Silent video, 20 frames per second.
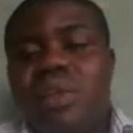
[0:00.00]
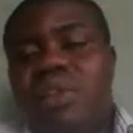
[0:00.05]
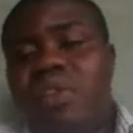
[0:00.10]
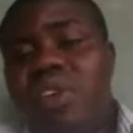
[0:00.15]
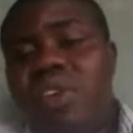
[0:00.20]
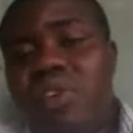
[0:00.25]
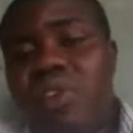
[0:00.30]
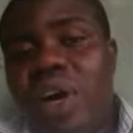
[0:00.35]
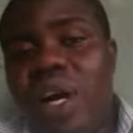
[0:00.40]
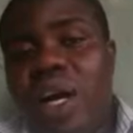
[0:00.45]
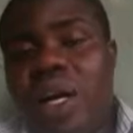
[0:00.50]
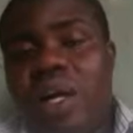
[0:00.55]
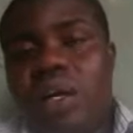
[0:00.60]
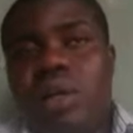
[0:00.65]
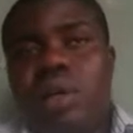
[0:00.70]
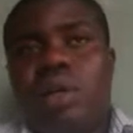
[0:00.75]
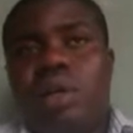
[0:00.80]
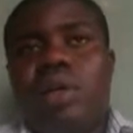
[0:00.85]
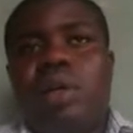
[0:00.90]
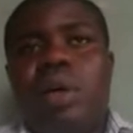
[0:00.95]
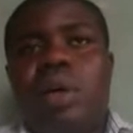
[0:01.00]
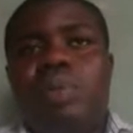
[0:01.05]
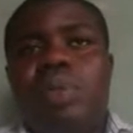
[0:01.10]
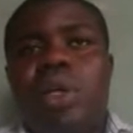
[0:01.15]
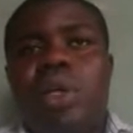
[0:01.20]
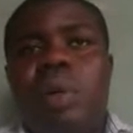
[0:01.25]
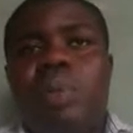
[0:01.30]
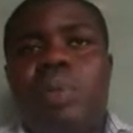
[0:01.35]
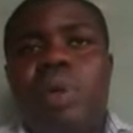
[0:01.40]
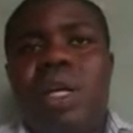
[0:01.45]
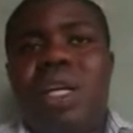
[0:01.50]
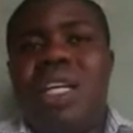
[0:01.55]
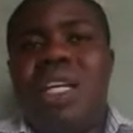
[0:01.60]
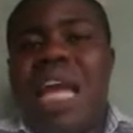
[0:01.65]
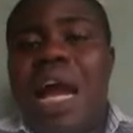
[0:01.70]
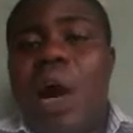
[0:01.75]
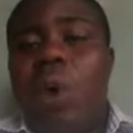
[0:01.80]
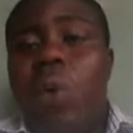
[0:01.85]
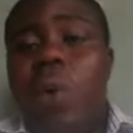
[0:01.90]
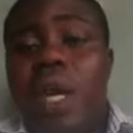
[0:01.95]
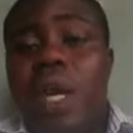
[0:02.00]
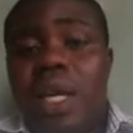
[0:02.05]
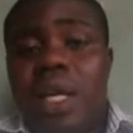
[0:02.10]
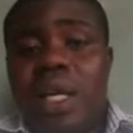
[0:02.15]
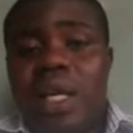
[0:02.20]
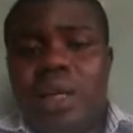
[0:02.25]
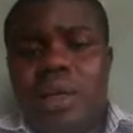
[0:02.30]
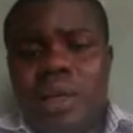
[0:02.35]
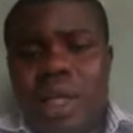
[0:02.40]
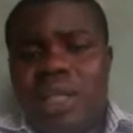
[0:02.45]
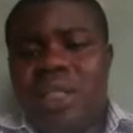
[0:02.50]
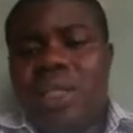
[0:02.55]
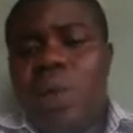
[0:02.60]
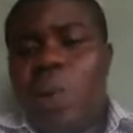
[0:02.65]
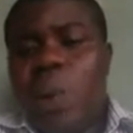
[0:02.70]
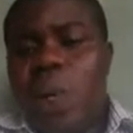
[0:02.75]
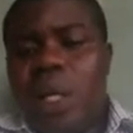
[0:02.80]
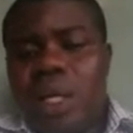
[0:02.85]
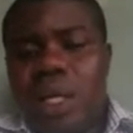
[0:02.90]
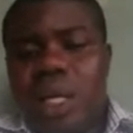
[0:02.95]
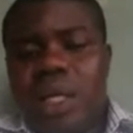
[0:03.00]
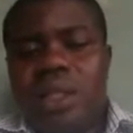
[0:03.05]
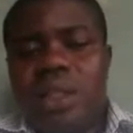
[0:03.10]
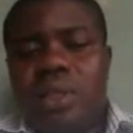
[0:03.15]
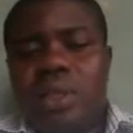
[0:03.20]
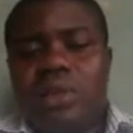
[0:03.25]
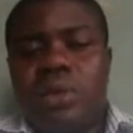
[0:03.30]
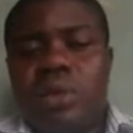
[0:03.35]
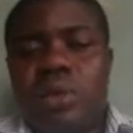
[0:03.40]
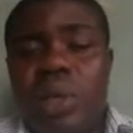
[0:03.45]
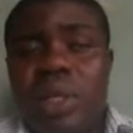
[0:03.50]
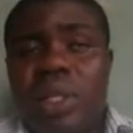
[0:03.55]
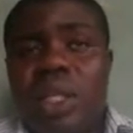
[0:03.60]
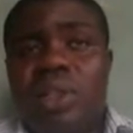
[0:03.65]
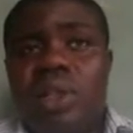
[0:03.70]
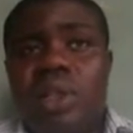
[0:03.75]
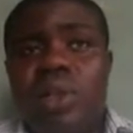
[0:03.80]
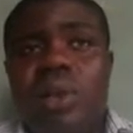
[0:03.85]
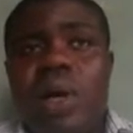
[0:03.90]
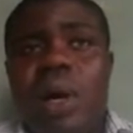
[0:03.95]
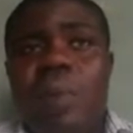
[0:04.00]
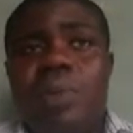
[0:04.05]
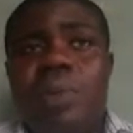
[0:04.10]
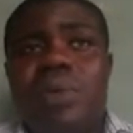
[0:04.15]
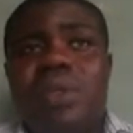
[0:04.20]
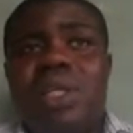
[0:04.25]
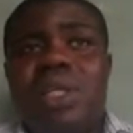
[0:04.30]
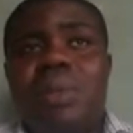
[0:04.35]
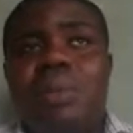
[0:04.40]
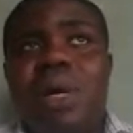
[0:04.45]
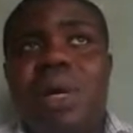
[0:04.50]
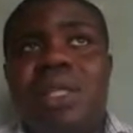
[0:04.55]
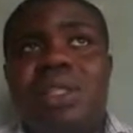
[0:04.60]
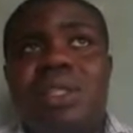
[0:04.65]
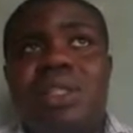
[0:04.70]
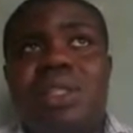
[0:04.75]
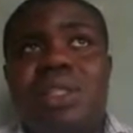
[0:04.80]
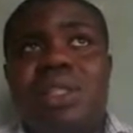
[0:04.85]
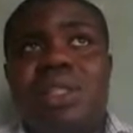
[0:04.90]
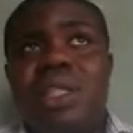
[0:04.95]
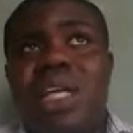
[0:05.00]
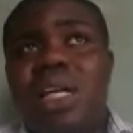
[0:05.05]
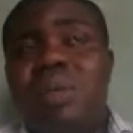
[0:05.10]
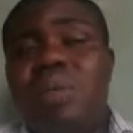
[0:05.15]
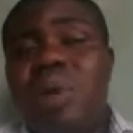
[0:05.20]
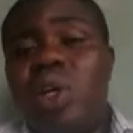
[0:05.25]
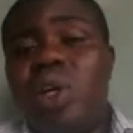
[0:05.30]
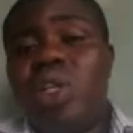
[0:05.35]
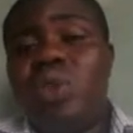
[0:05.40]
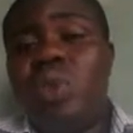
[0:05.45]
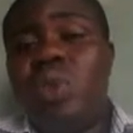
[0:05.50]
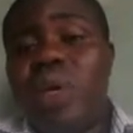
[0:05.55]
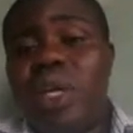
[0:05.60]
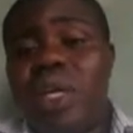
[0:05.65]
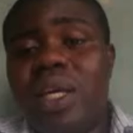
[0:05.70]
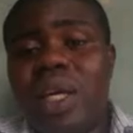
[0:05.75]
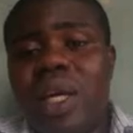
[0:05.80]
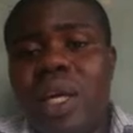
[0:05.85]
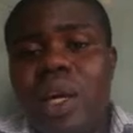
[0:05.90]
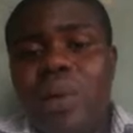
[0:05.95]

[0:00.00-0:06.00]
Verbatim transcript: Fever comes up. They are weak. I say weakness too. Weakness also happens in mastitis. The animal is weak.